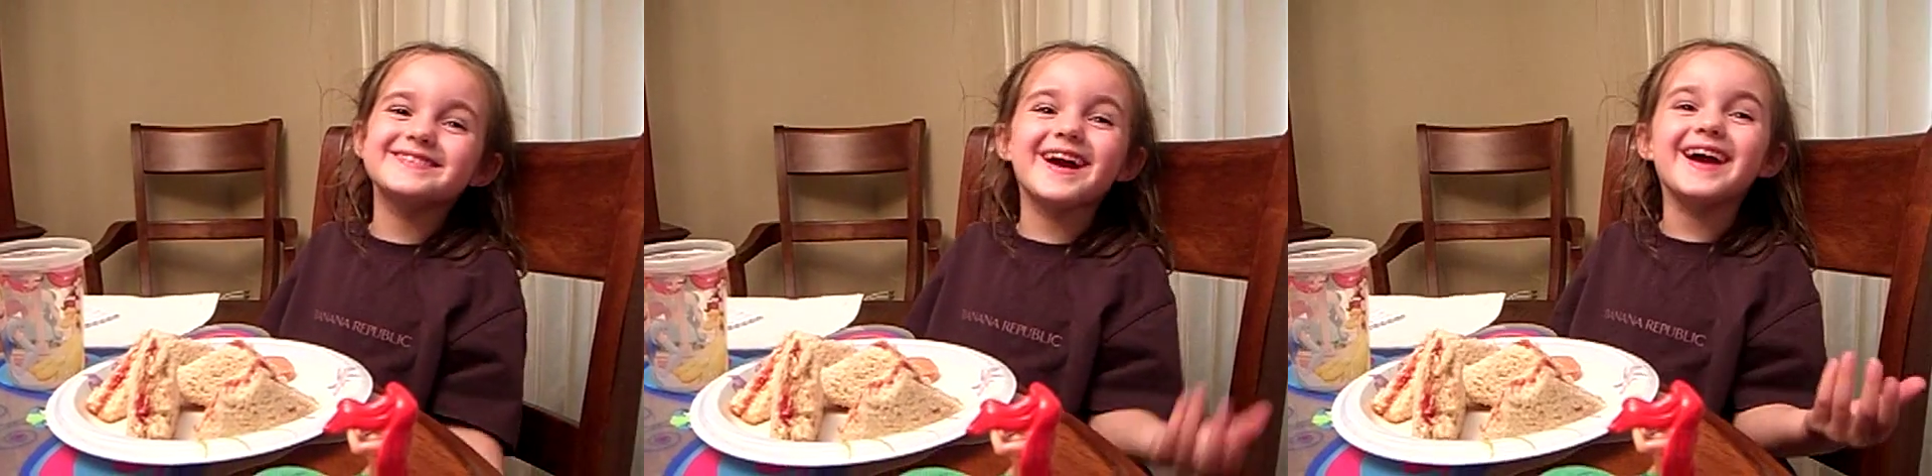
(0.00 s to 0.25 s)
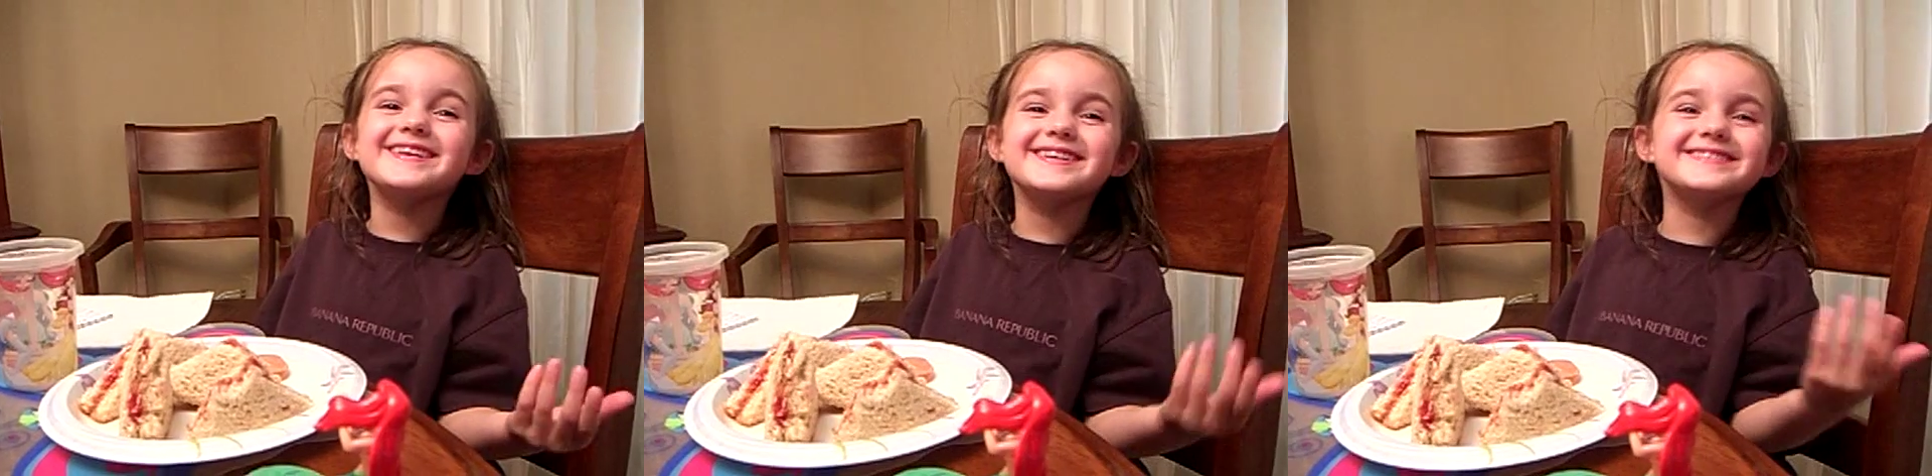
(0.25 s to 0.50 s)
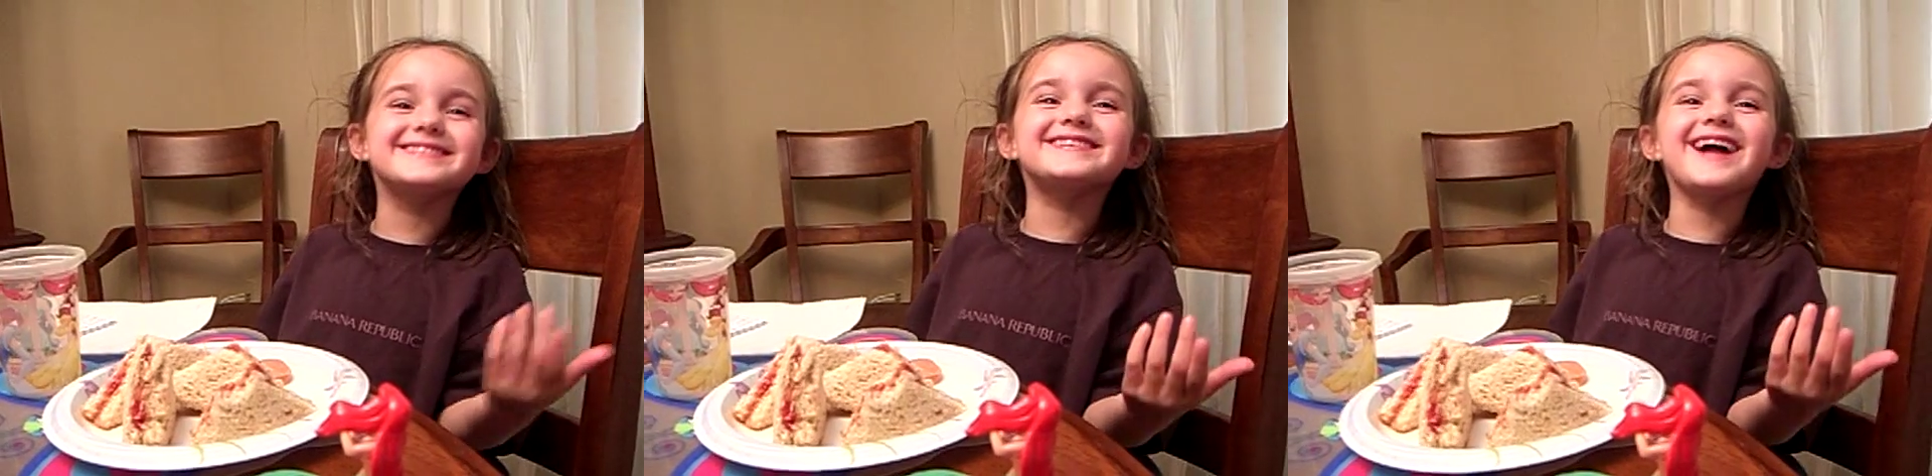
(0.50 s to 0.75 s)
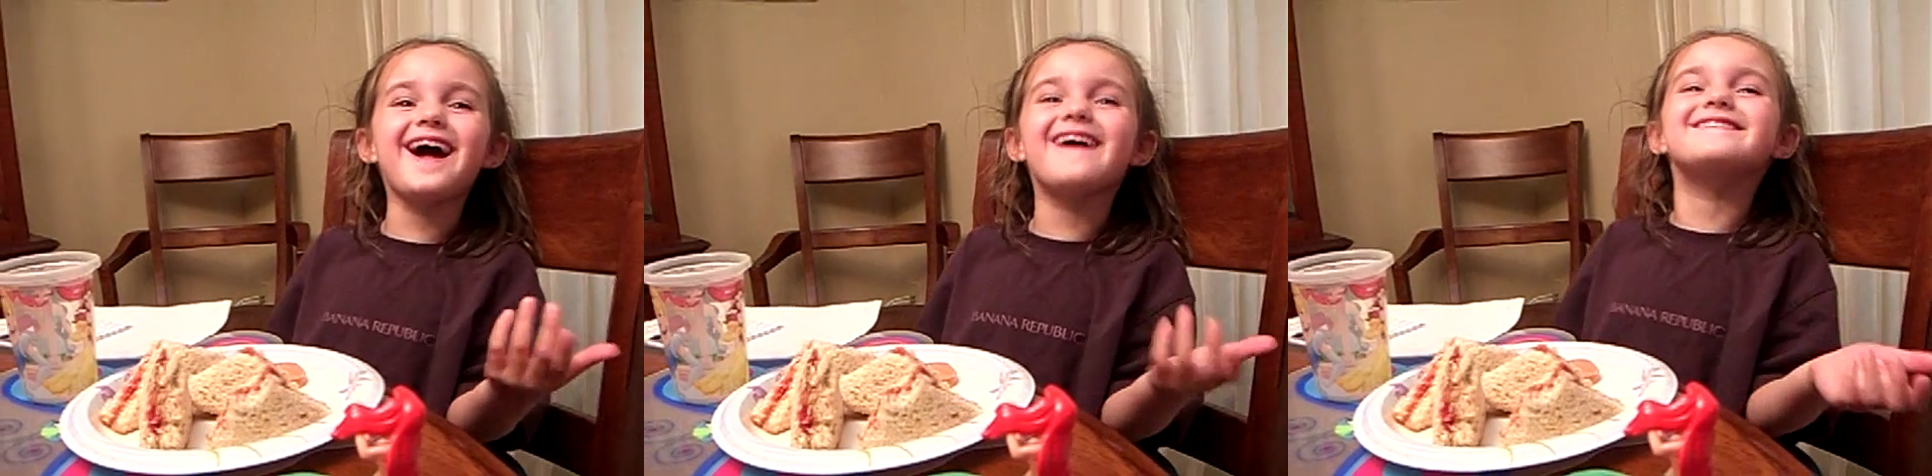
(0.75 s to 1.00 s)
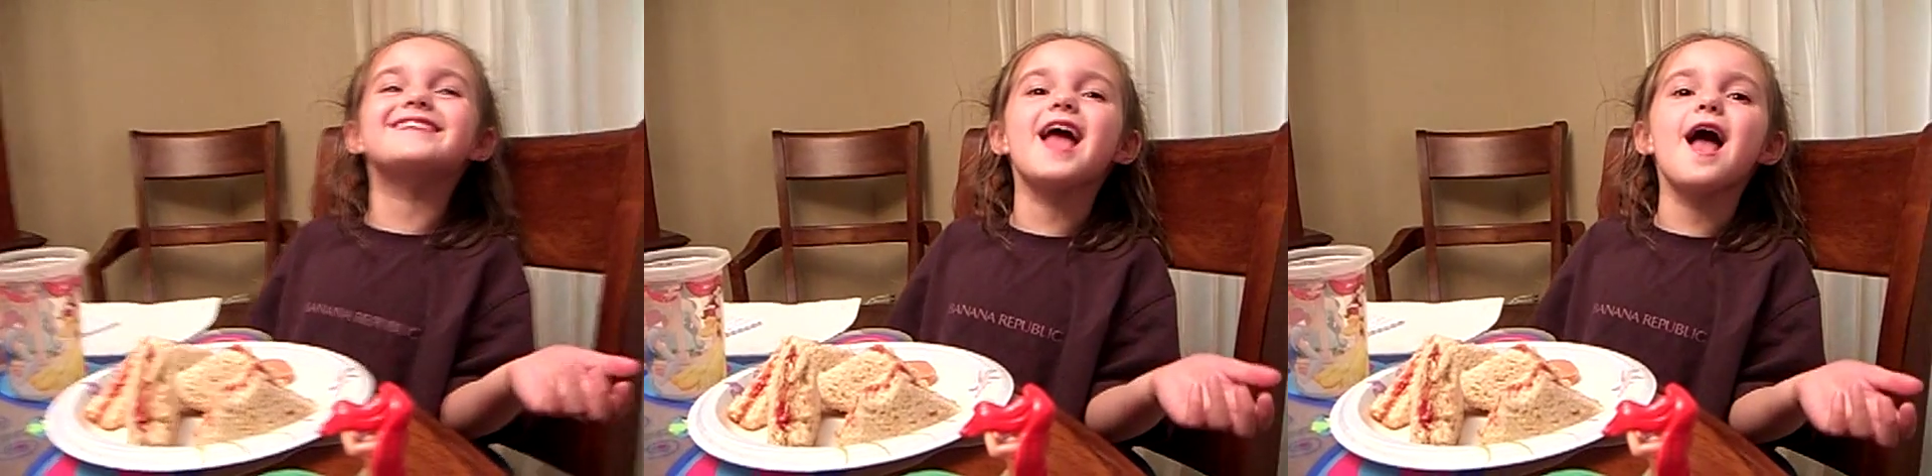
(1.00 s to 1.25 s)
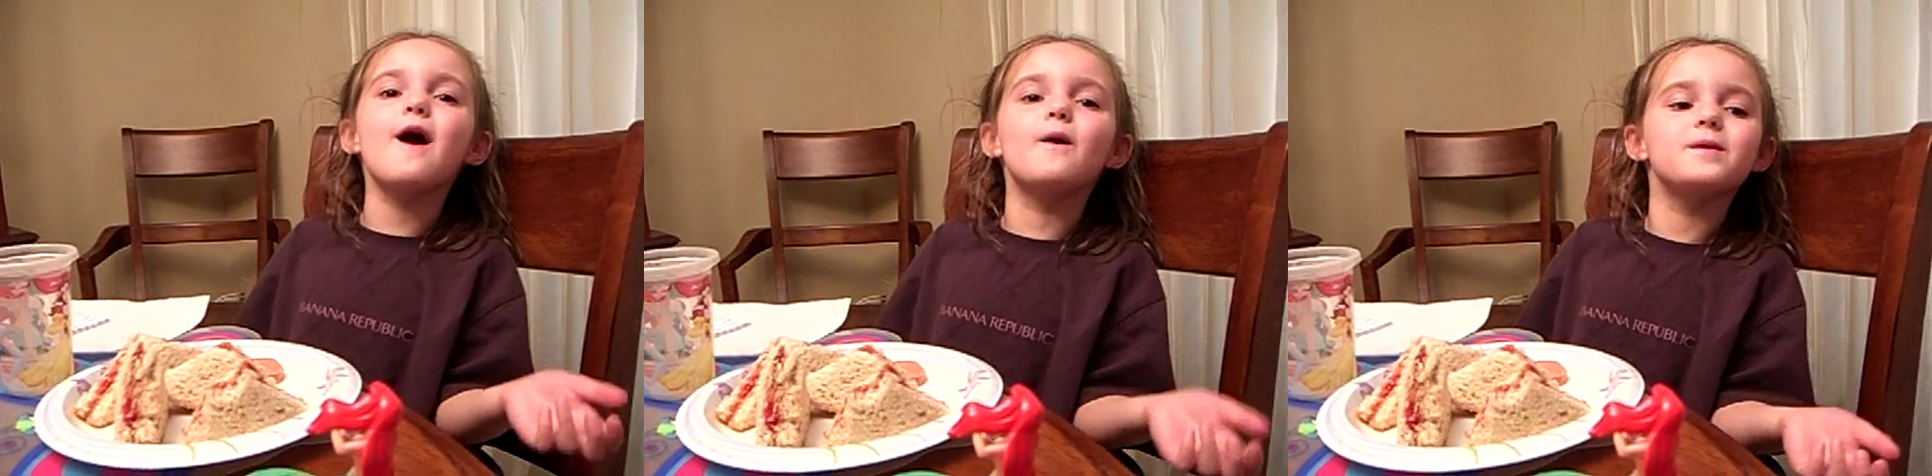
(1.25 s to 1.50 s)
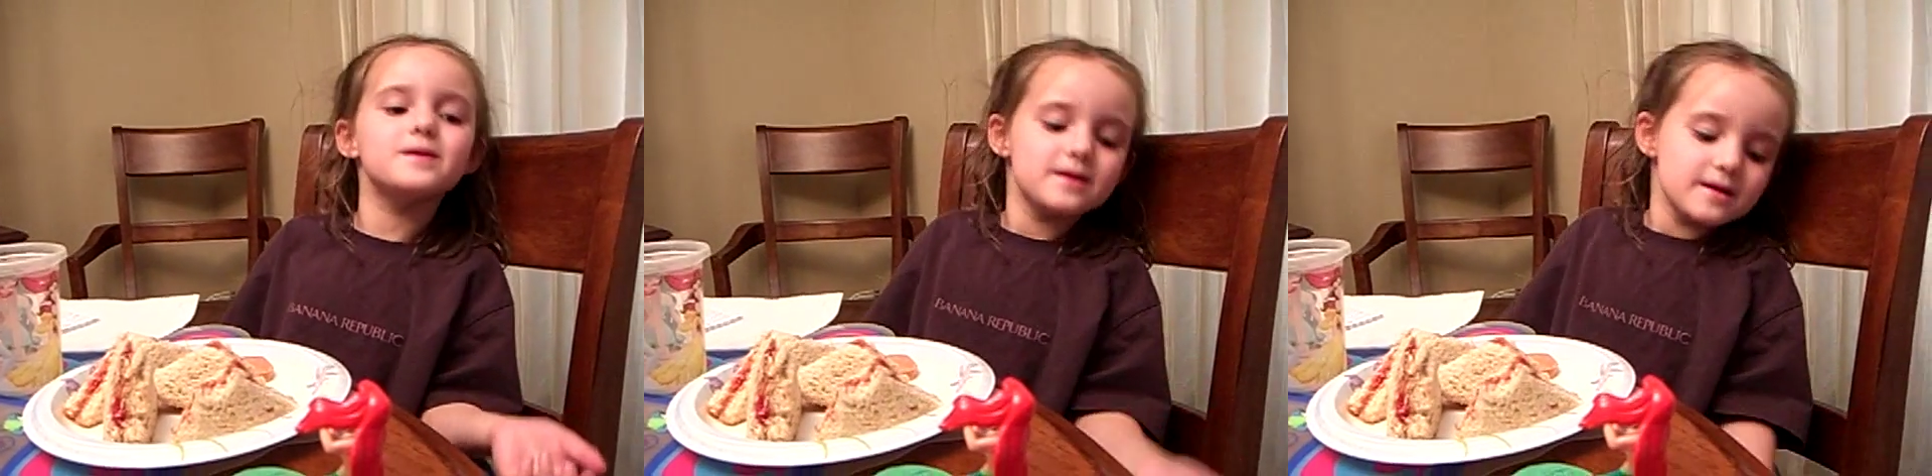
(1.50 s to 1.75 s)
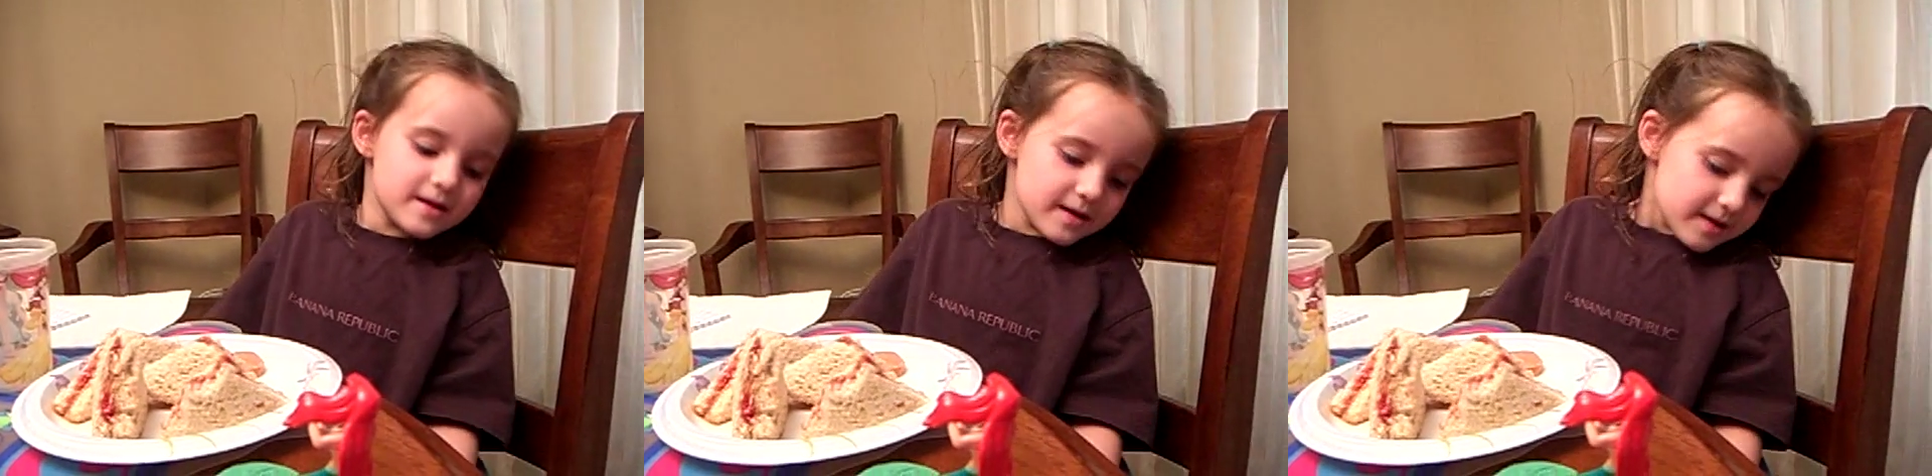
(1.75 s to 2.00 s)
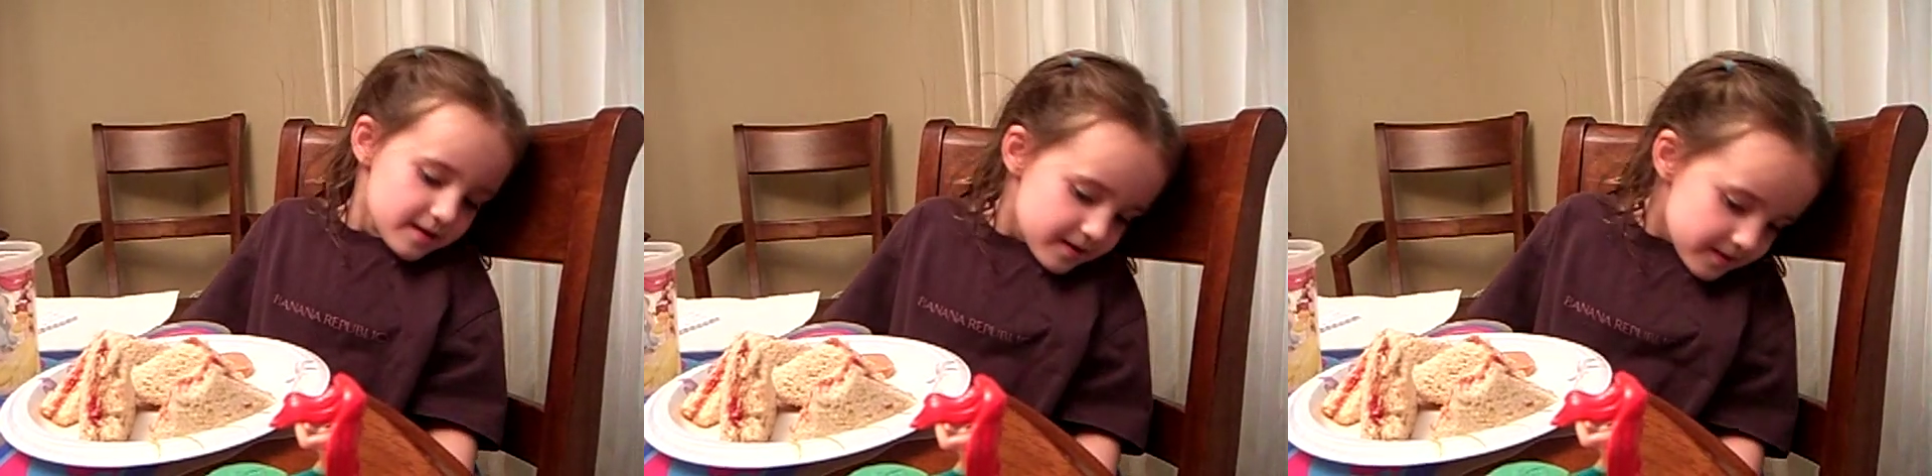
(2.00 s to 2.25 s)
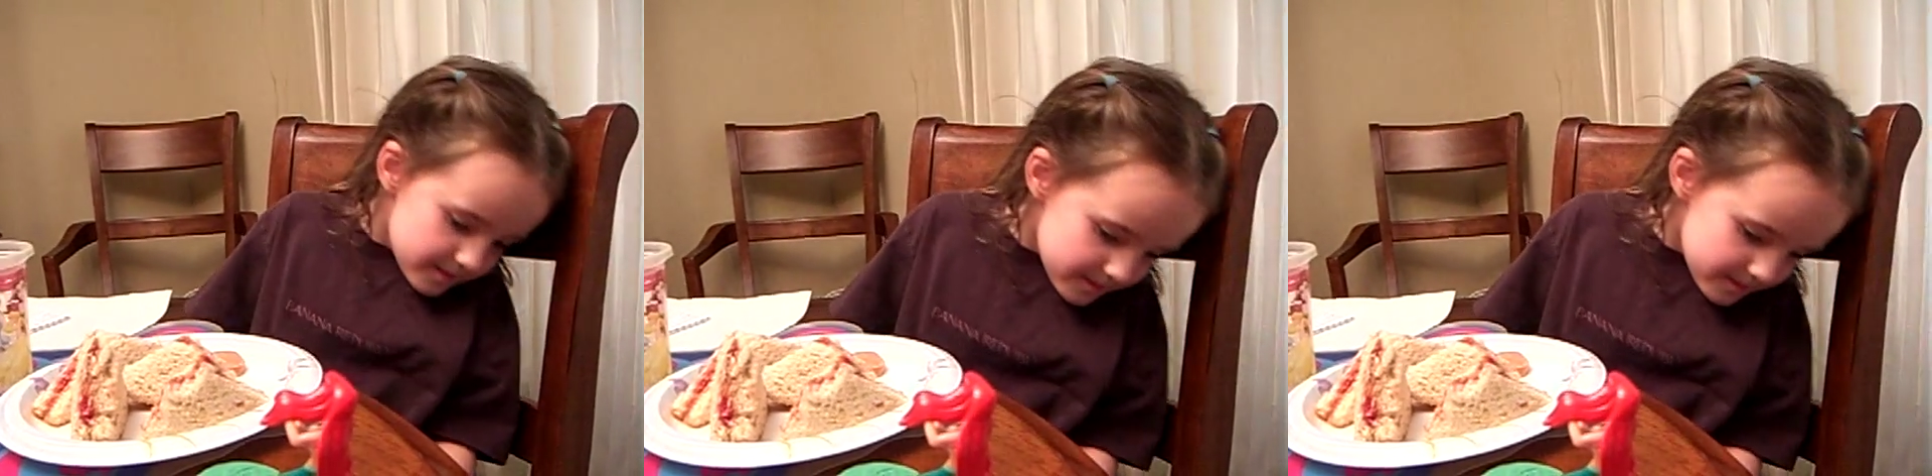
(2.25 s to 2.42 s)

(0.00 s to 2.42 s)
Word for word: trying to tell you. Okay, let's hear it.